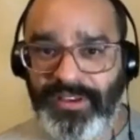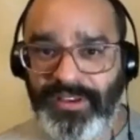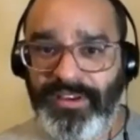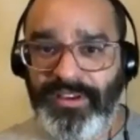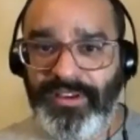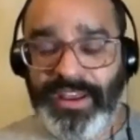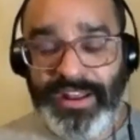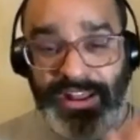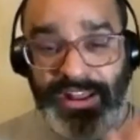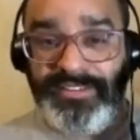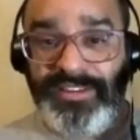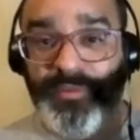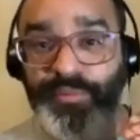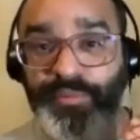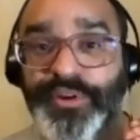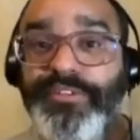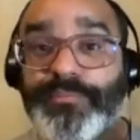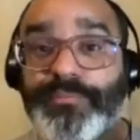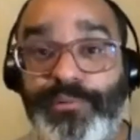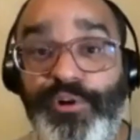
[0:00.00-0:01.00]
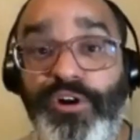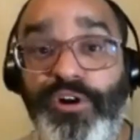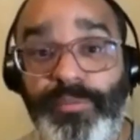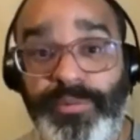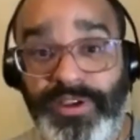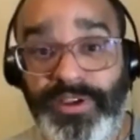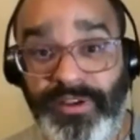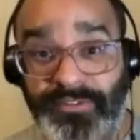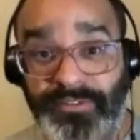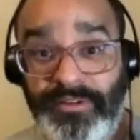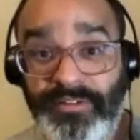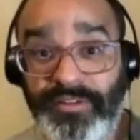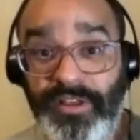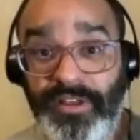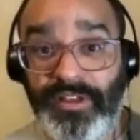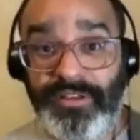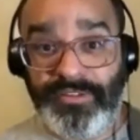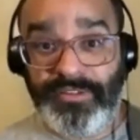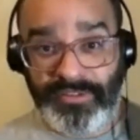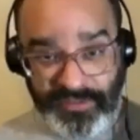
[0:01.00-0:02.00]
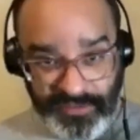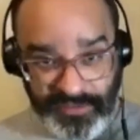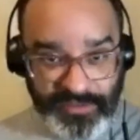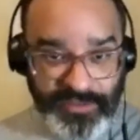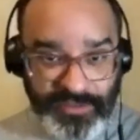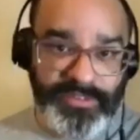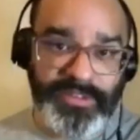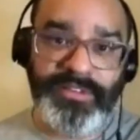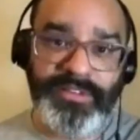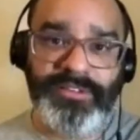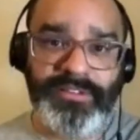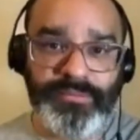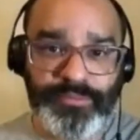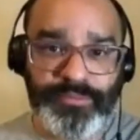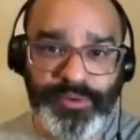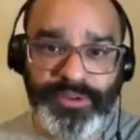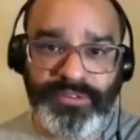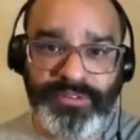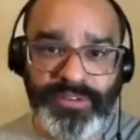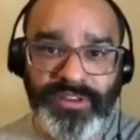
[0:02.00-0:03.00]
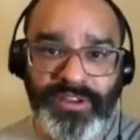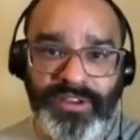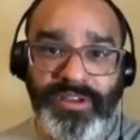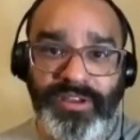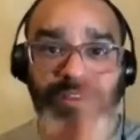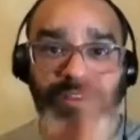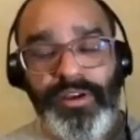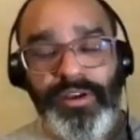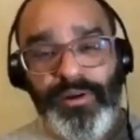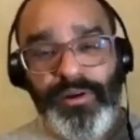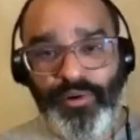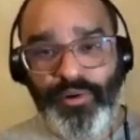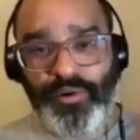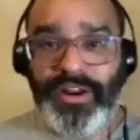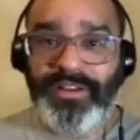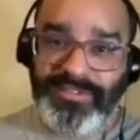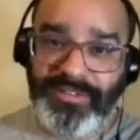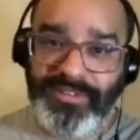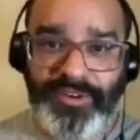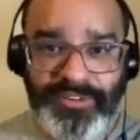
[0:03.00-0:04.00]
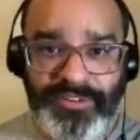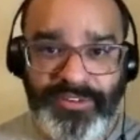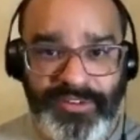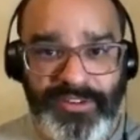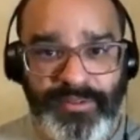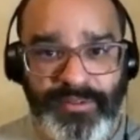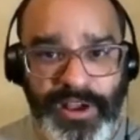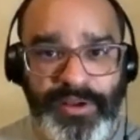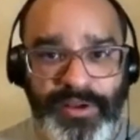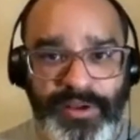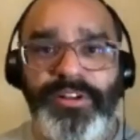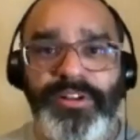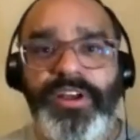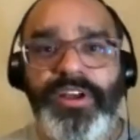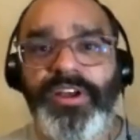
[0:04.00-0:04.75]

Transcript: and I say books plural because there's 66 books in the Protestant version of the Bible,